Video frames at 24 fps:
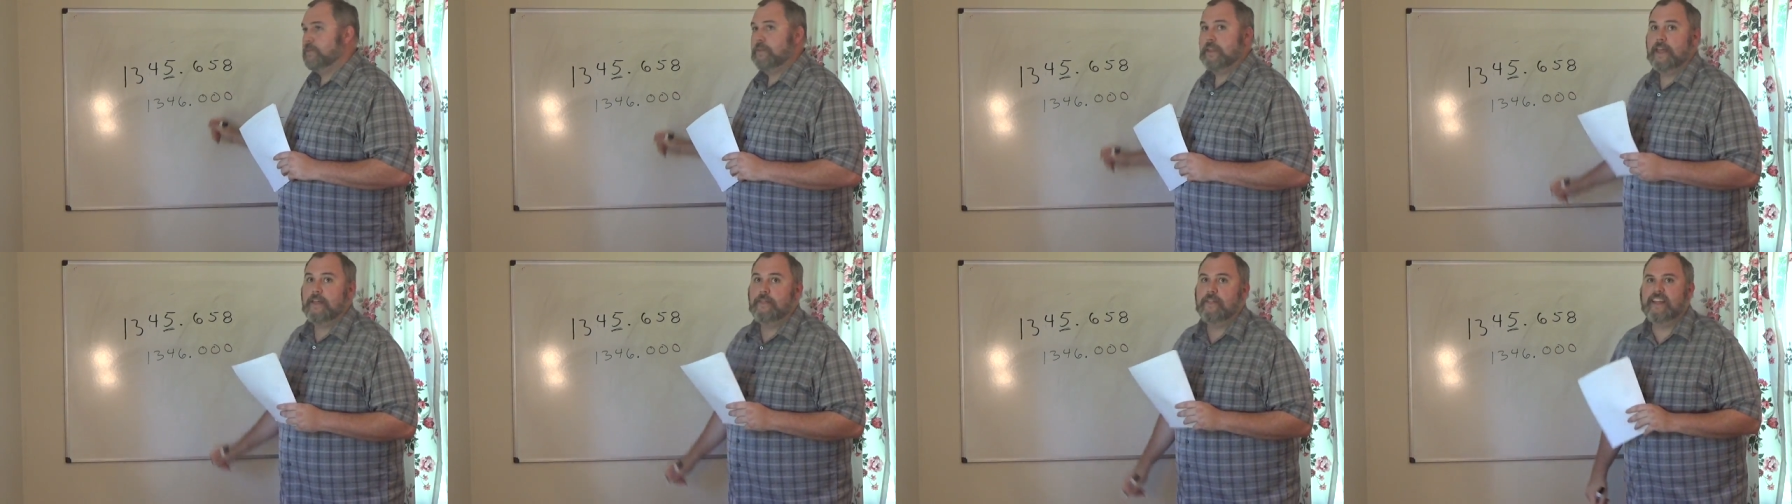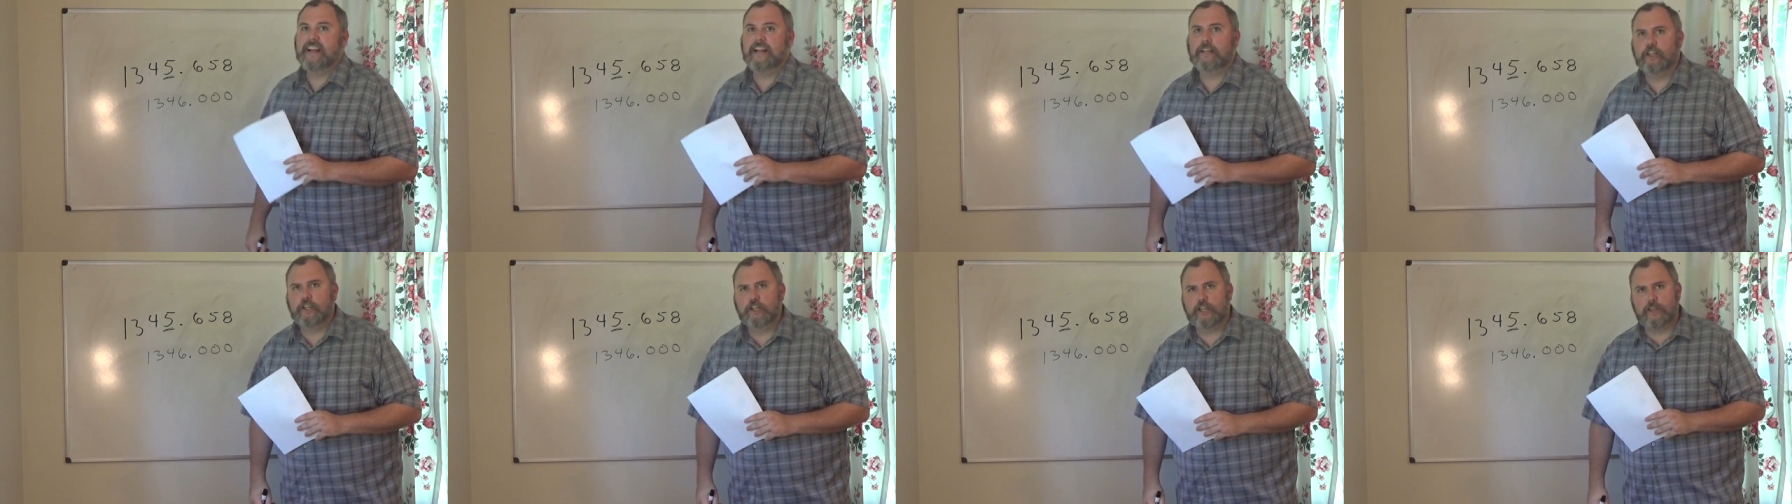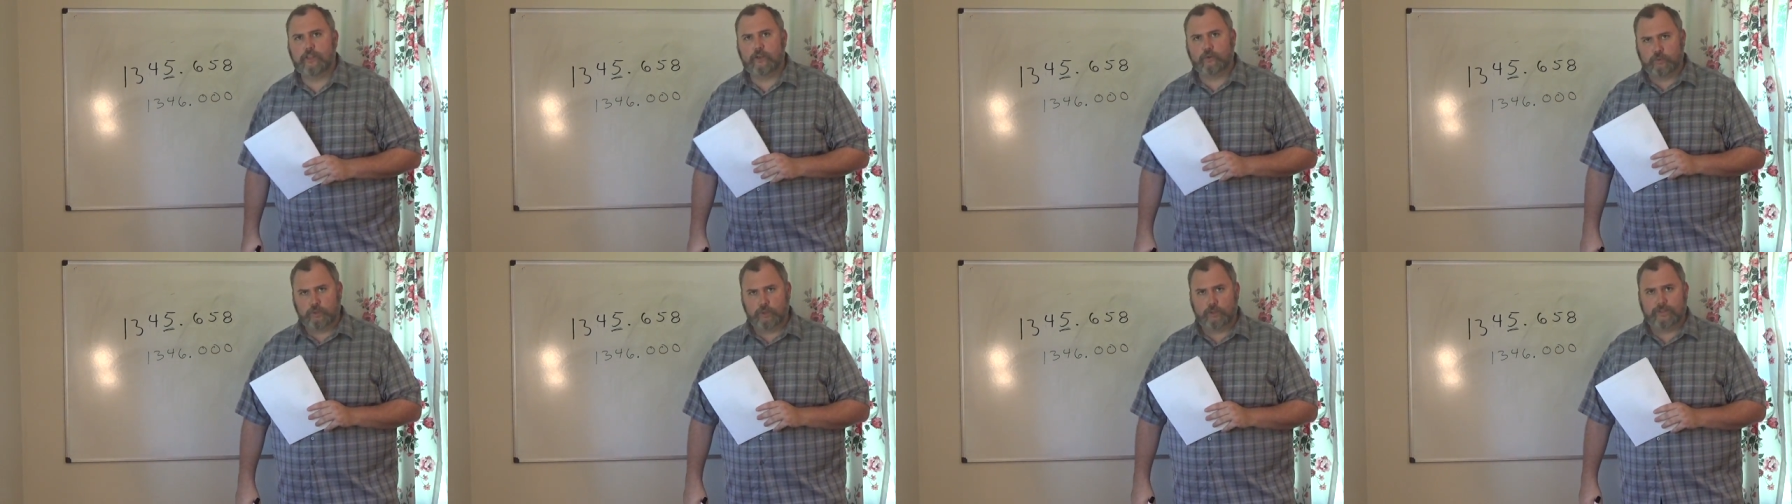And then I look
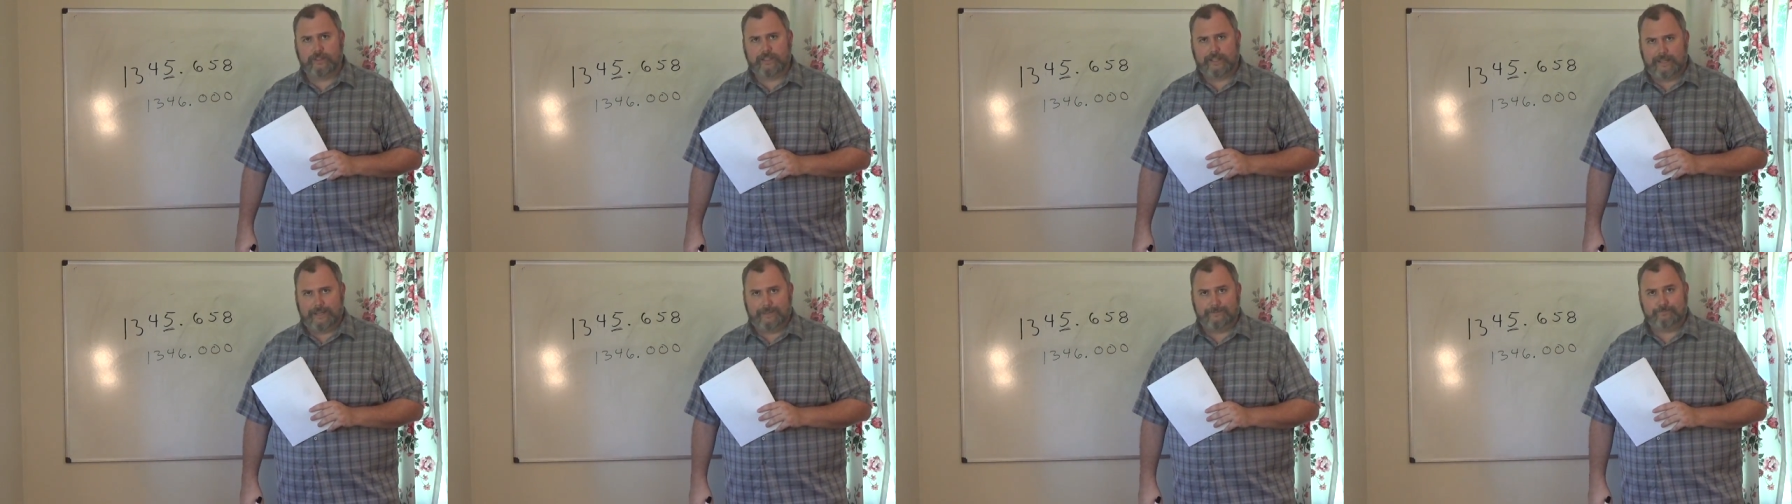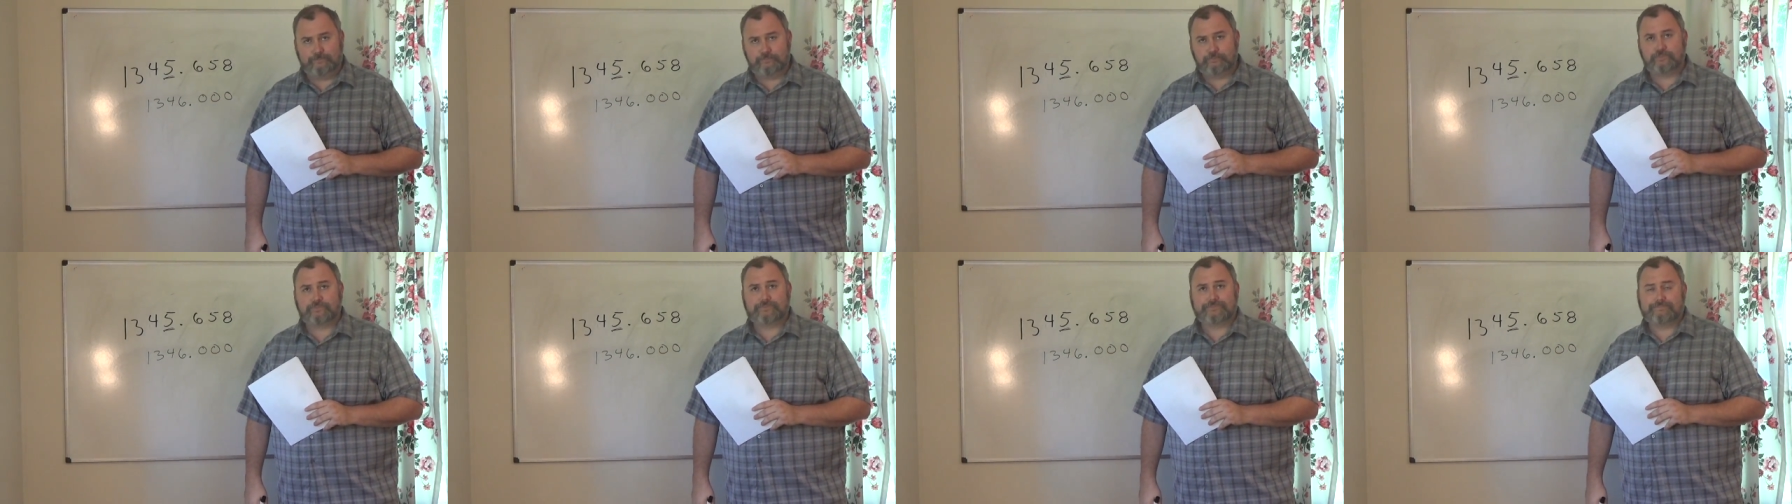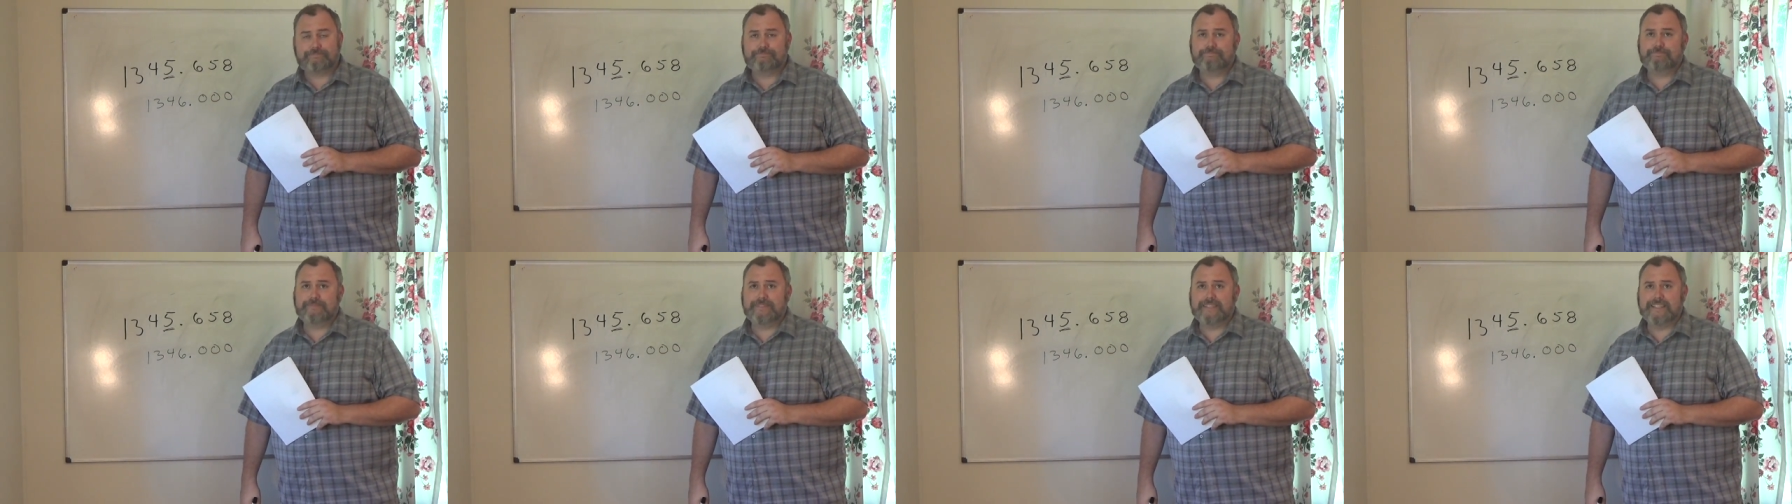at the rule again.
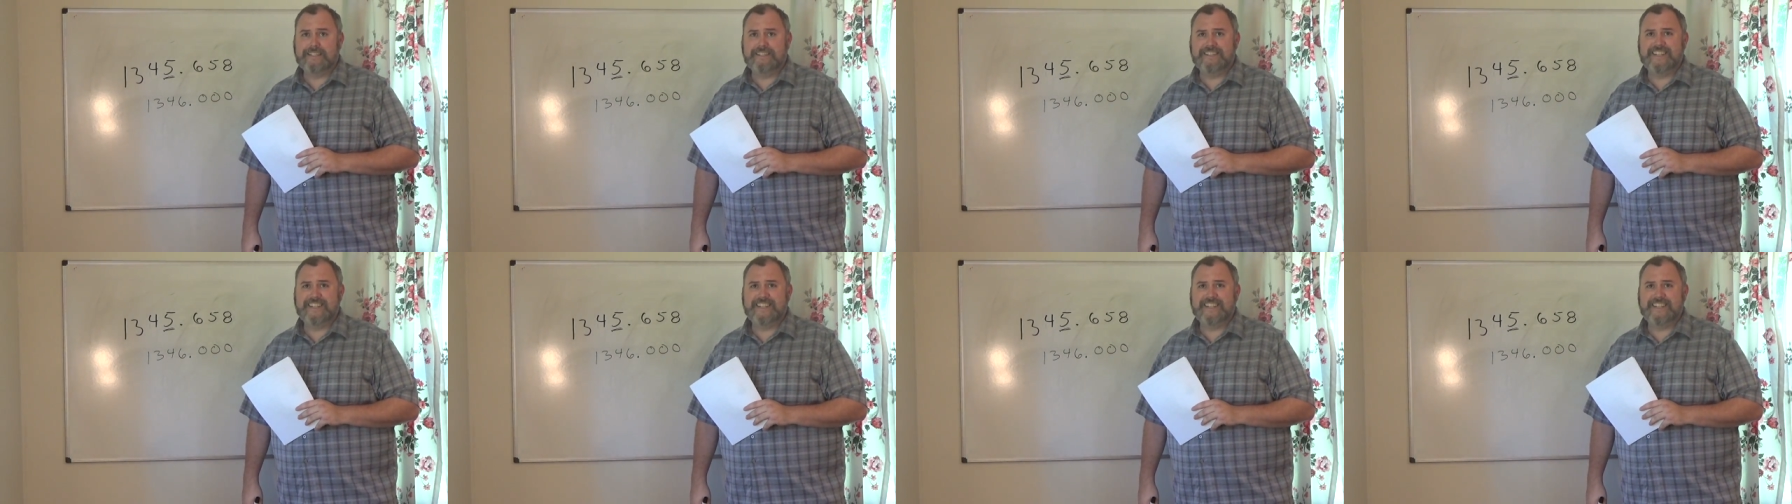It